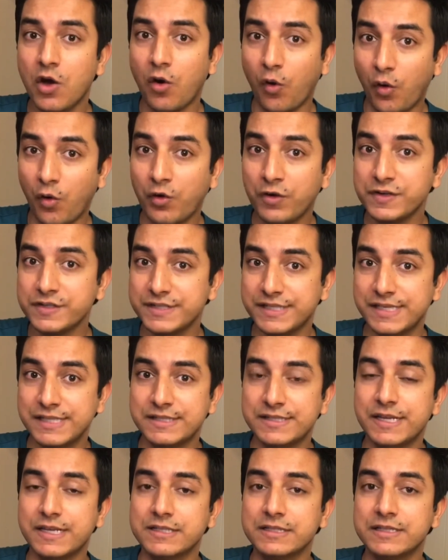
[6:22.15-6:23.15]
or
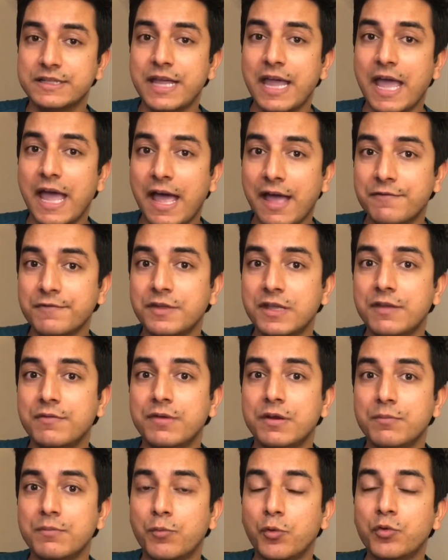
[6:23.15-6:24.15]
Sensex, they have
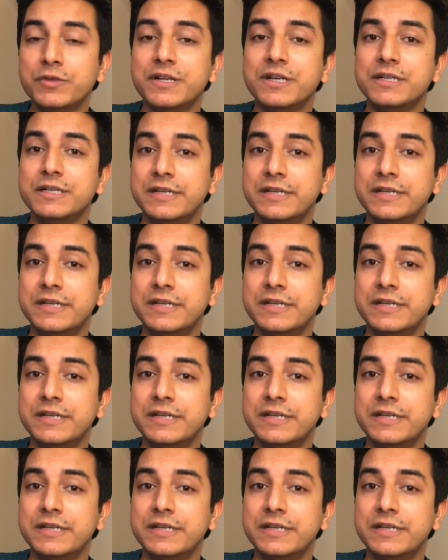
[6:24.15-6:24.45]
given more than